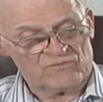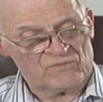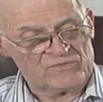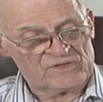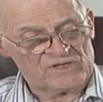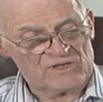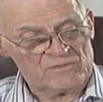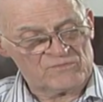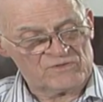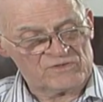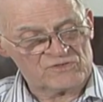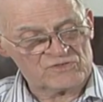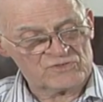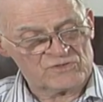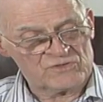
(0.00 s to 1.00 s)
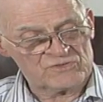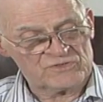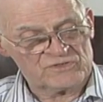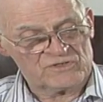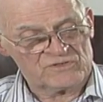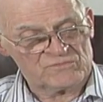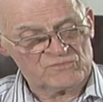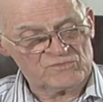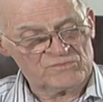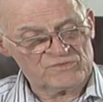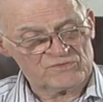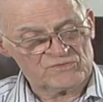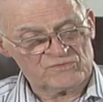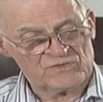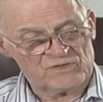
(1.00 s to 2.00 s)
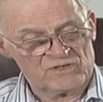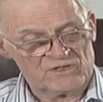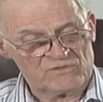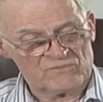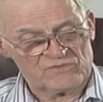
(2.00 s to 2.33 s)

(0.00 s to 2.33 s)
for the Cumberland Church in its movement to unite